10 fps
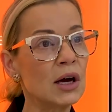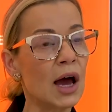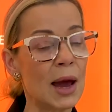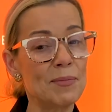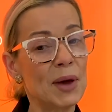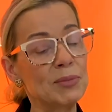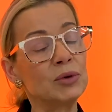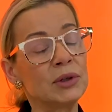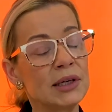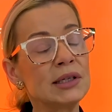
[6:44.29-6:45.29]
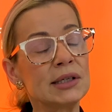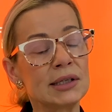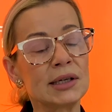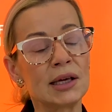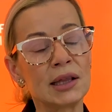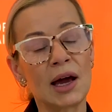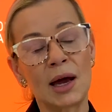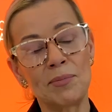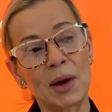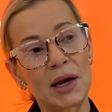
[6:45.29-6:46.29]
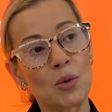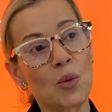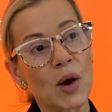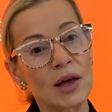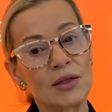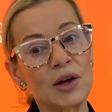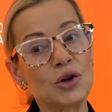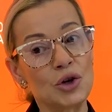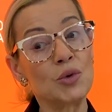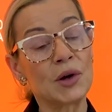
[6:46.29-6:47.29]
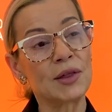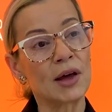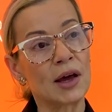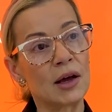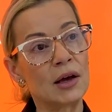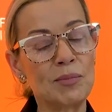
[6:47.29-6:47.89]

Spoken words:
and people need to see that and made aware that you are there.